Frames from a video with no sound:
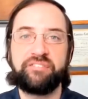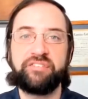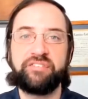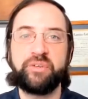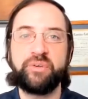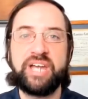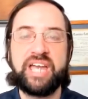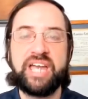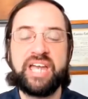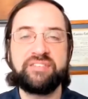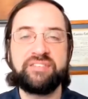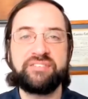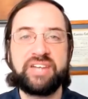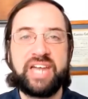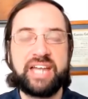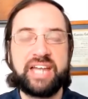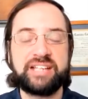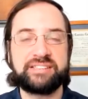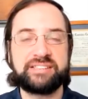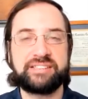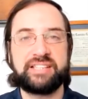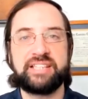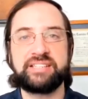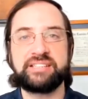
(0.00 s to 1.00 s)
If you
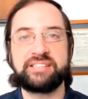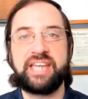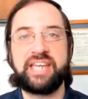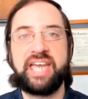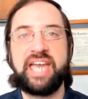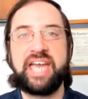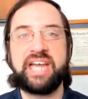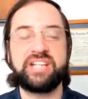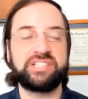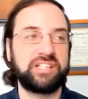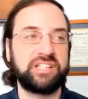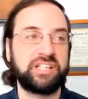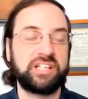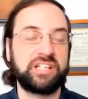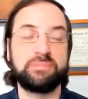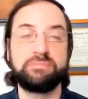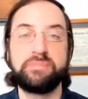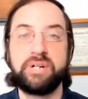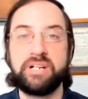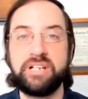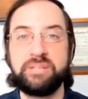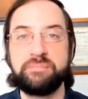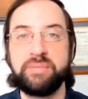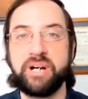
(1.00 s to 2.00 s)
have excess cash,
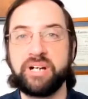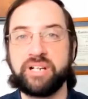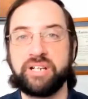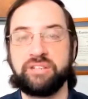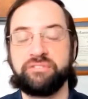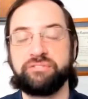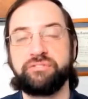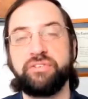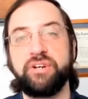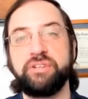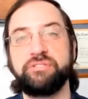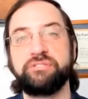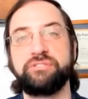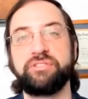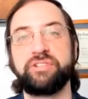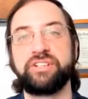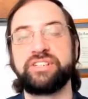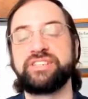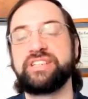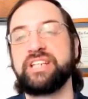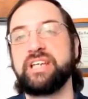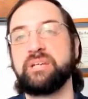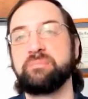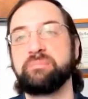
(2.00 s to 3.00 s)
like a money market
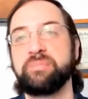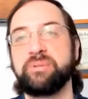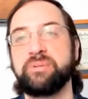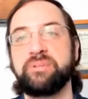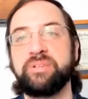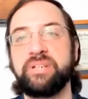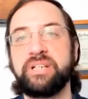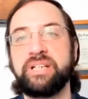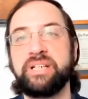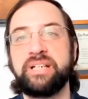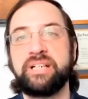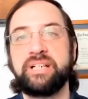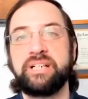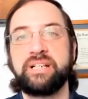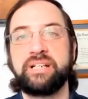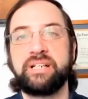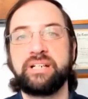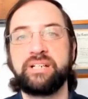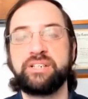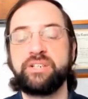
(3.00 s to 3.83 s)
fund, for example,